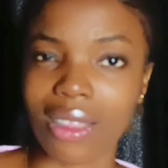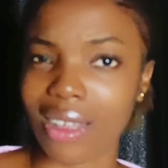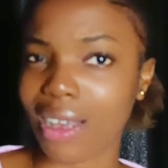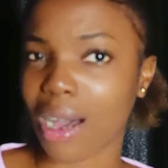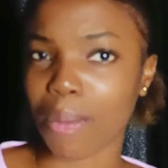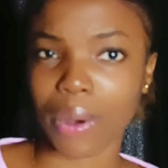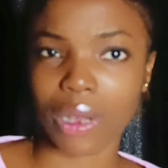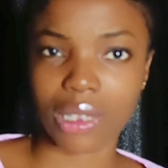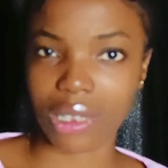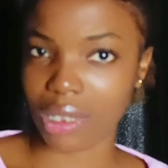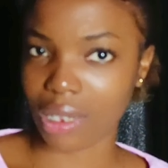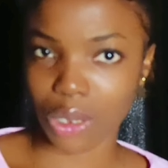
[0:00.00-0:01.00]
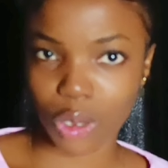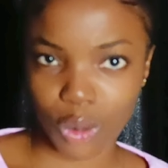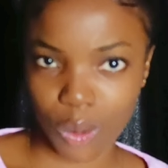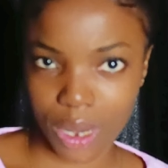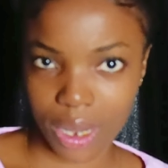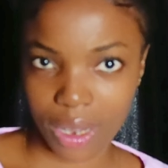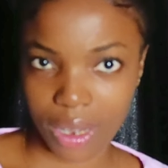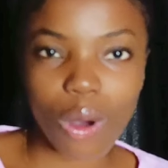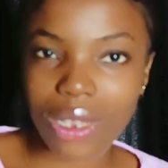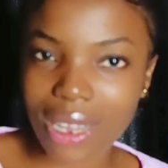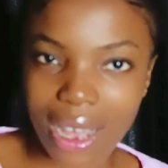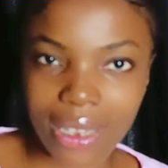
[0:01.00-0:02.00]
Think about it this way.
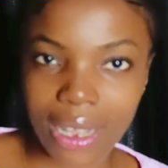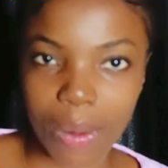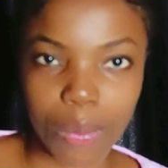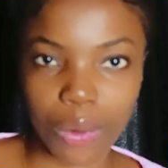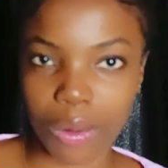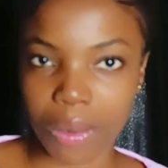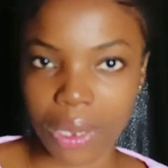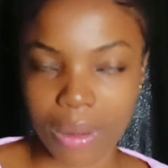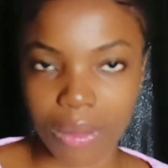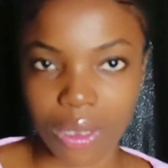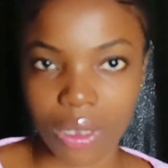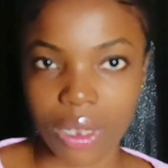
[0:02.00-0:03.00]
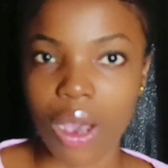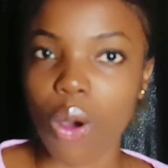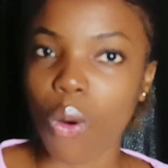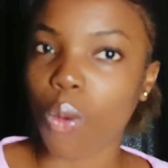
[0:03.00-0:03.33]
What are their problems?